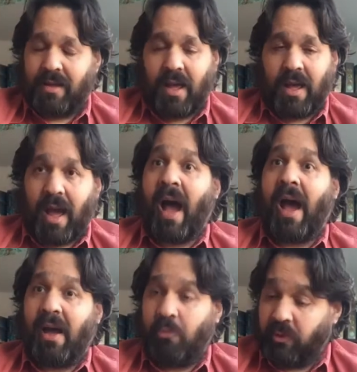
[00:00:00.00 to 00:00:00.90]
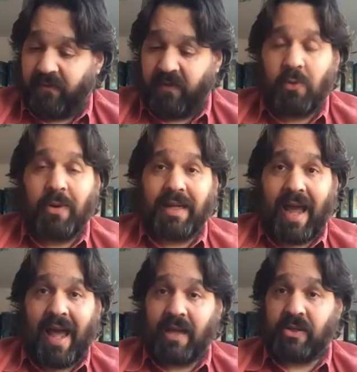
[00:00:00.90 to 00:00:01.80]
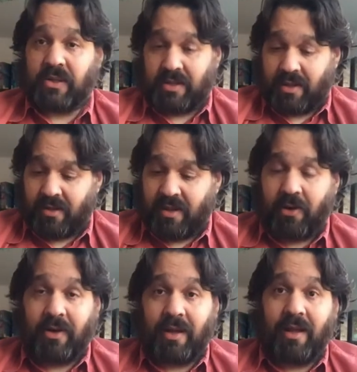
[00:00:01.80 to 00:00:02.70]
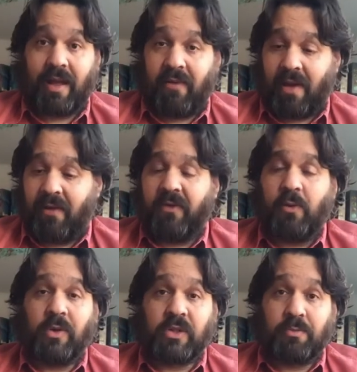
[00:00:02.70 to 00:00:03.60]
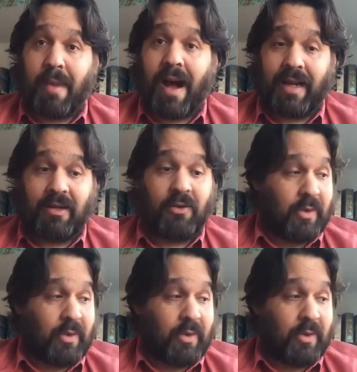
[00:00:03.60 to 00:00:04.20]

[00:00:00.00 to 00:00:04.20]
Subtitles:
I would view it as everyone's mind.